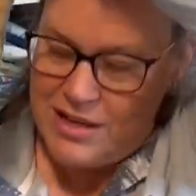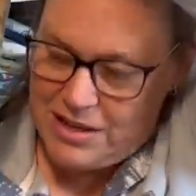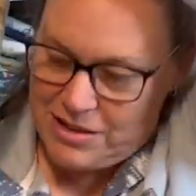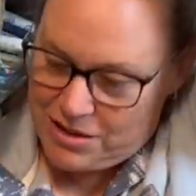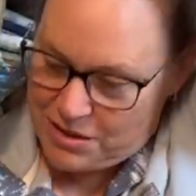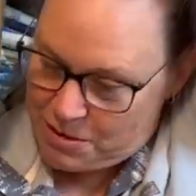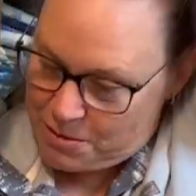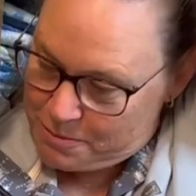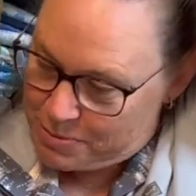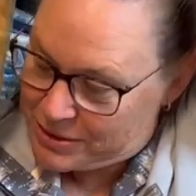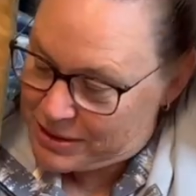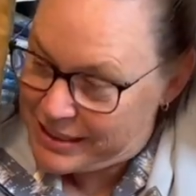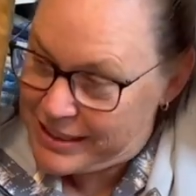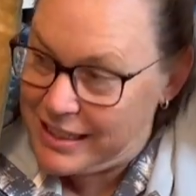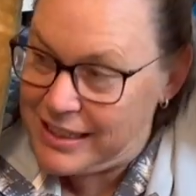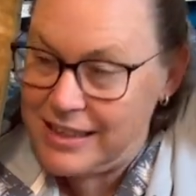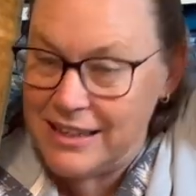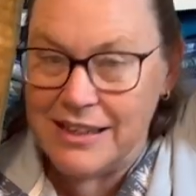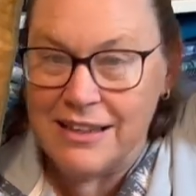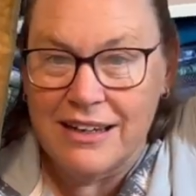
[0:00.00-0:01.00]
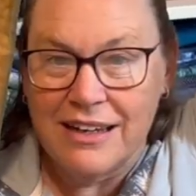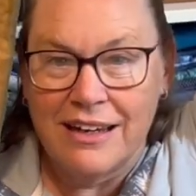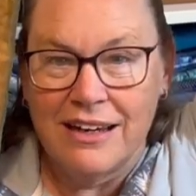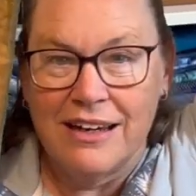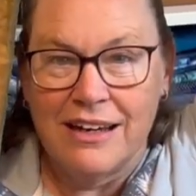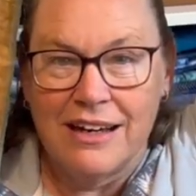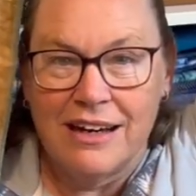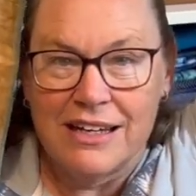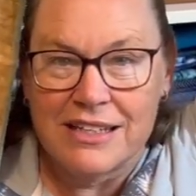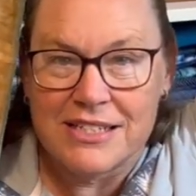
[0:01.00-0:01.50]
the completed
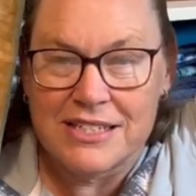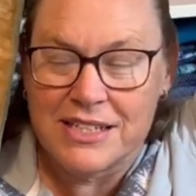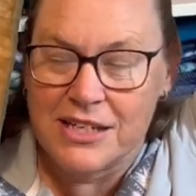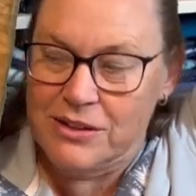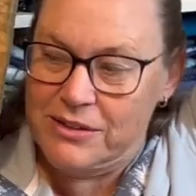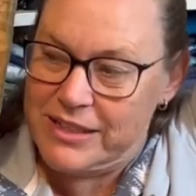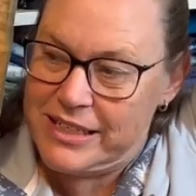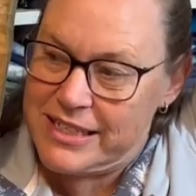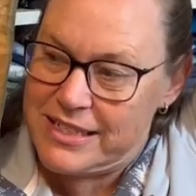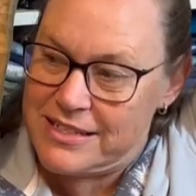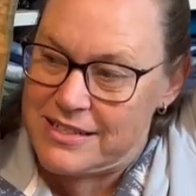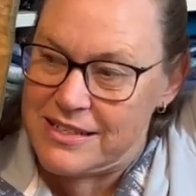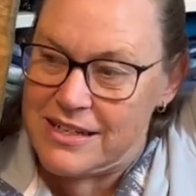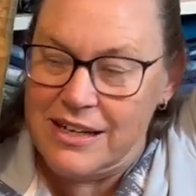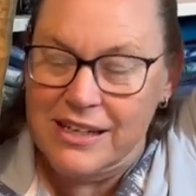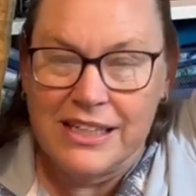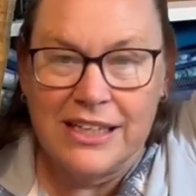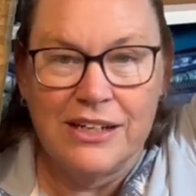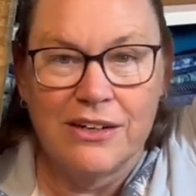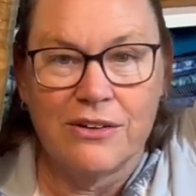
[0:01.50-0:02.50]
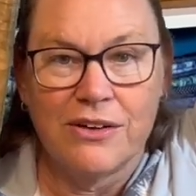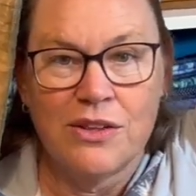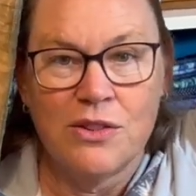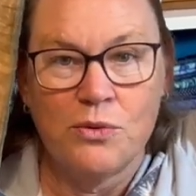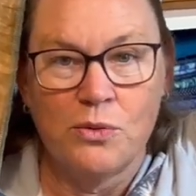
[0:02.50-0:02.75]
series, A Year in the